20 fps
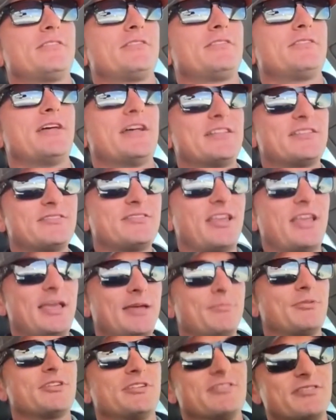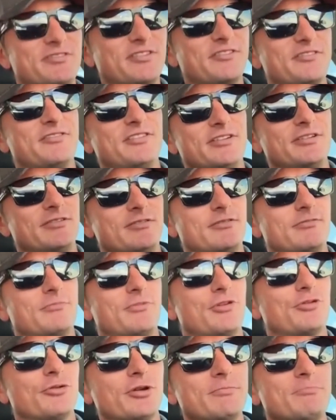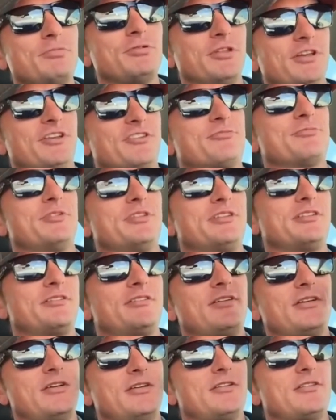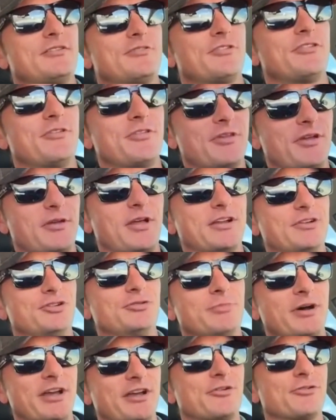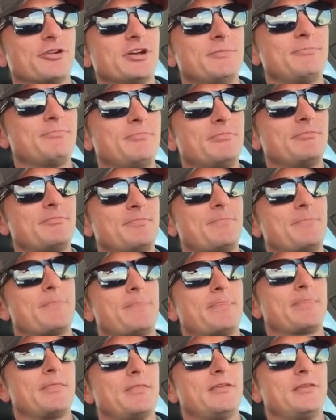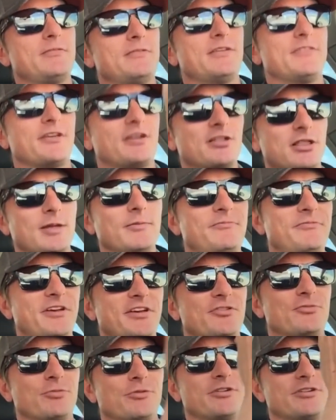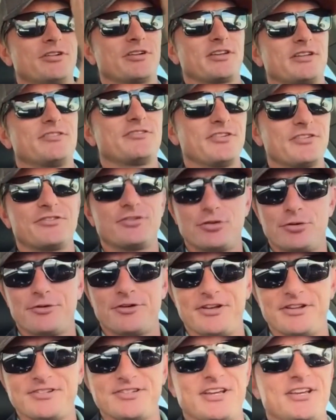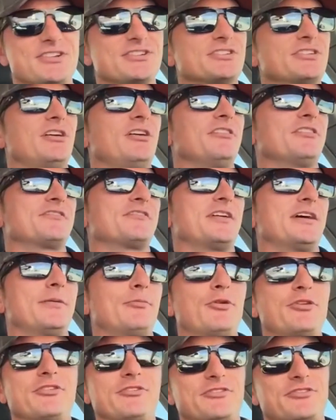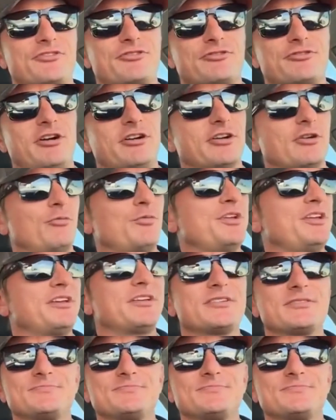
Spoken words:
that same consistent grip placement, so that I knew my grip and the club face were in a consistent orientation all the time. Whether it's strong or weak